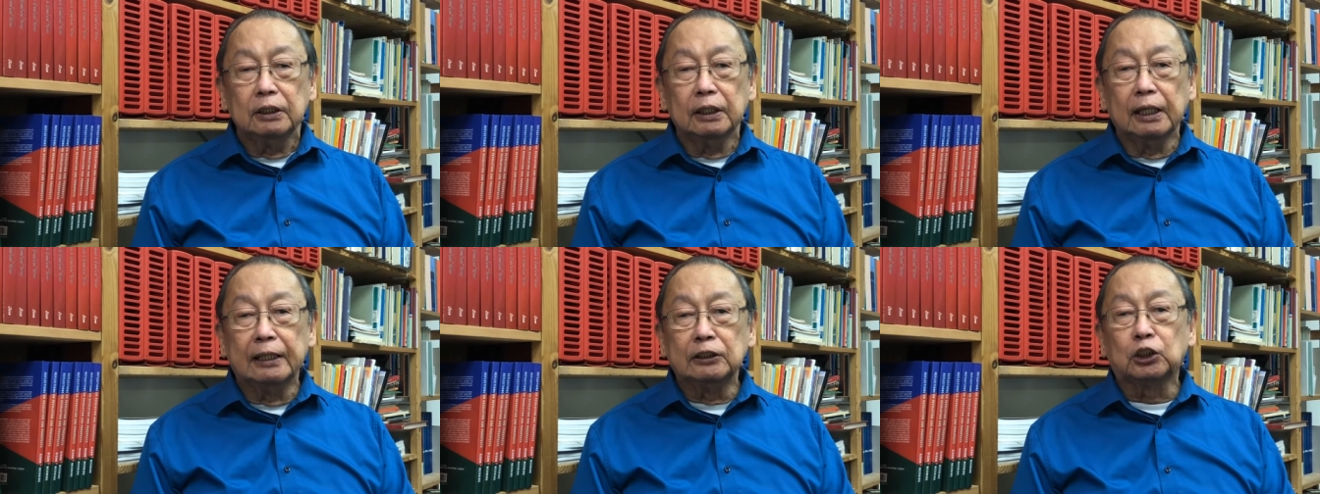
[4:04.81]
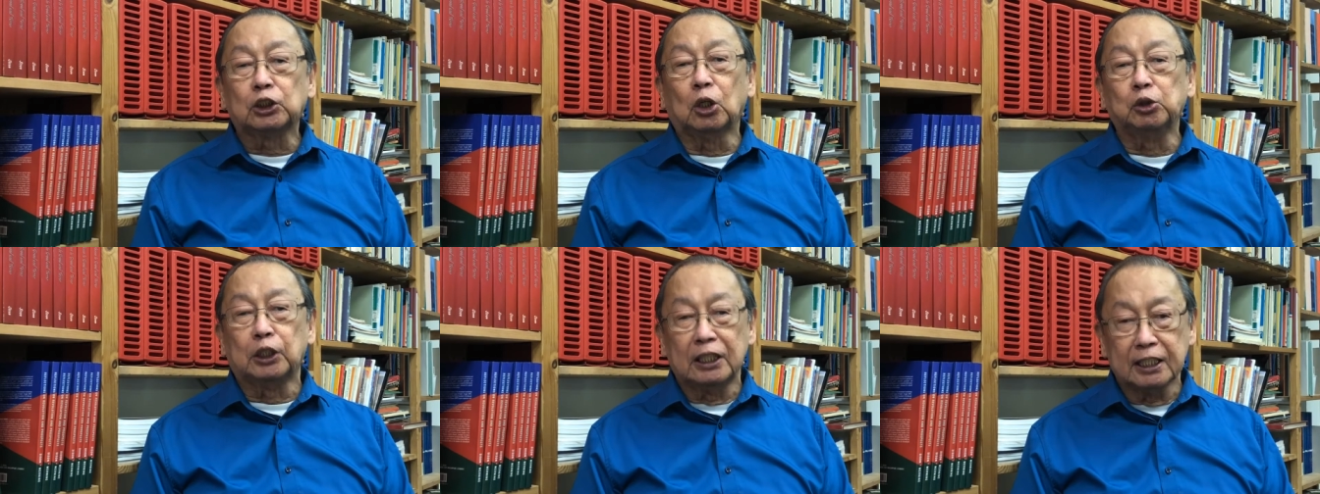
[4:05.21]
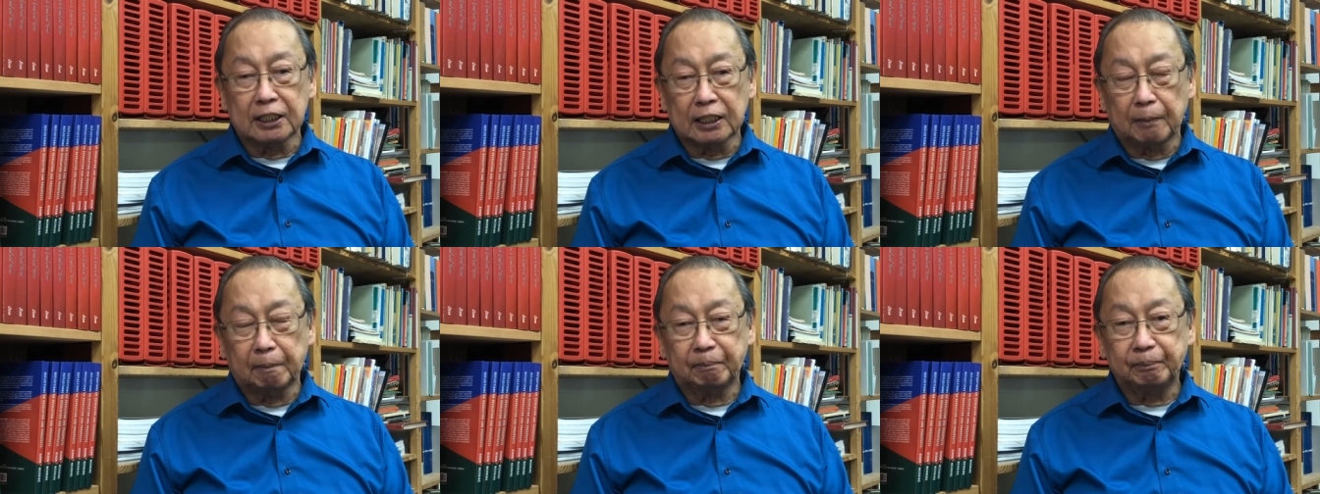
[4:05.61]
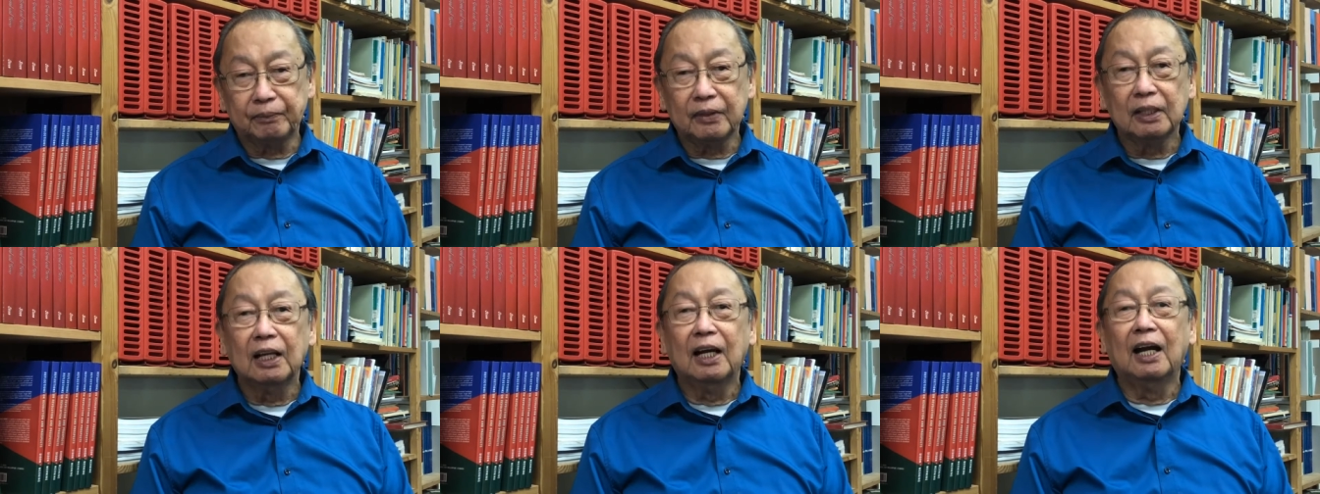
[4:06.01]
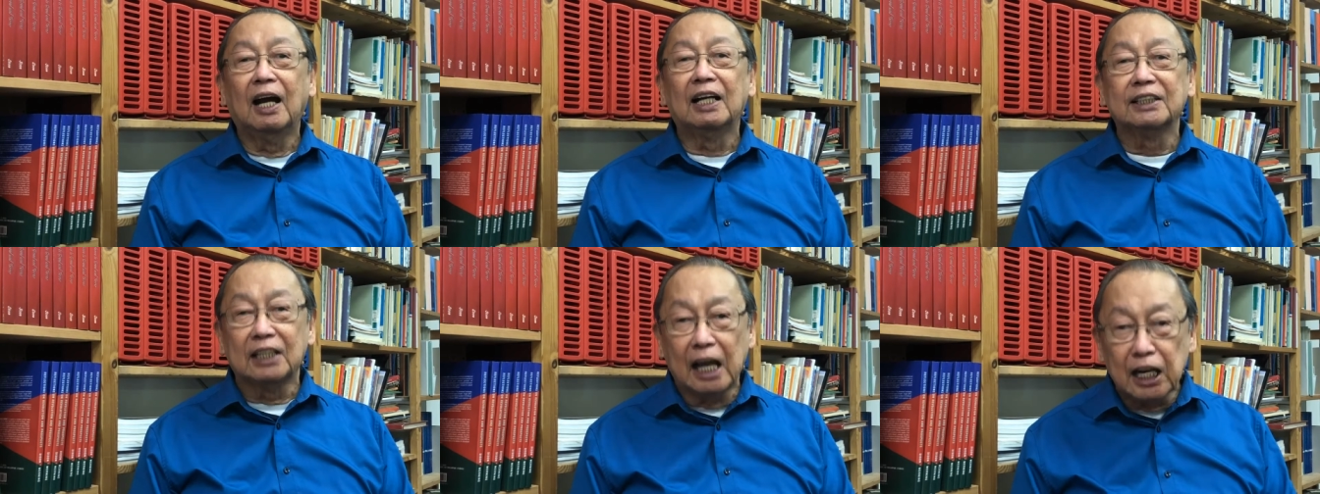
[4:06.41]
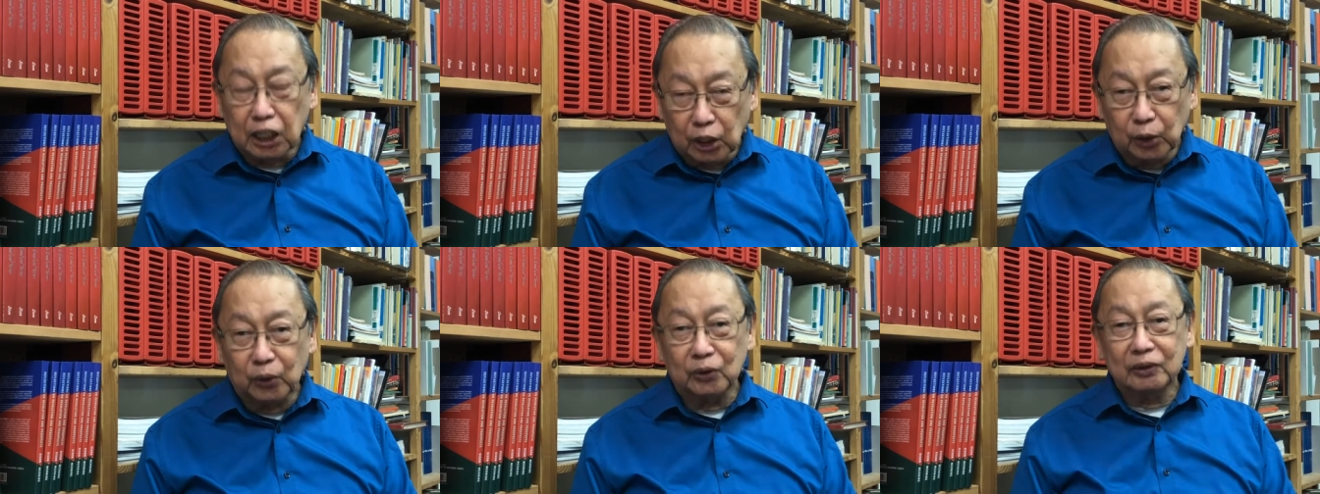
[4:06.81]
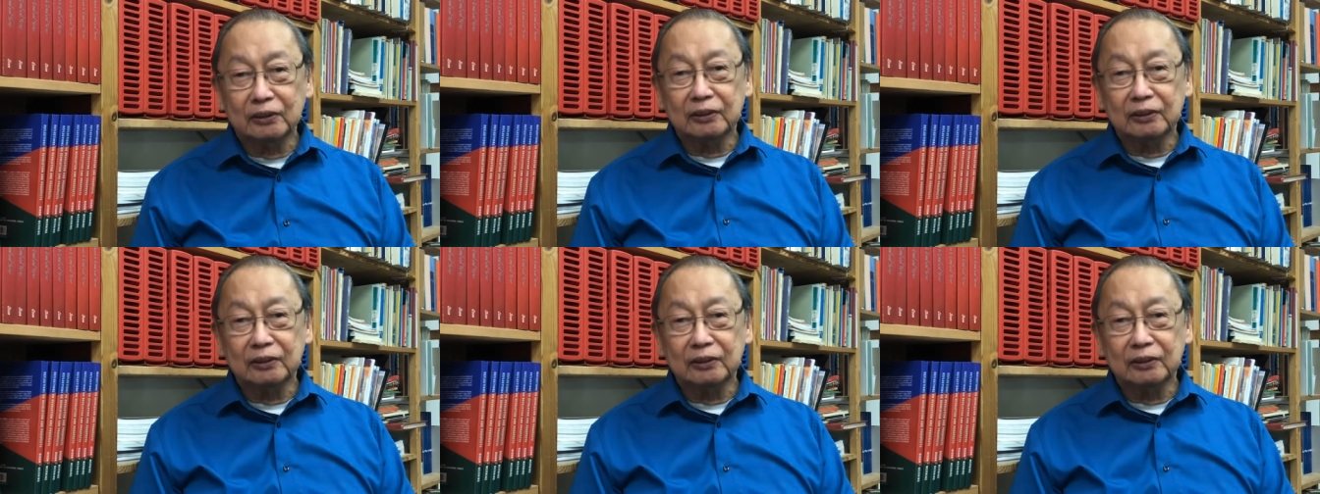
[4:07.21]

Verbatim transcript: and socialism. Thank you.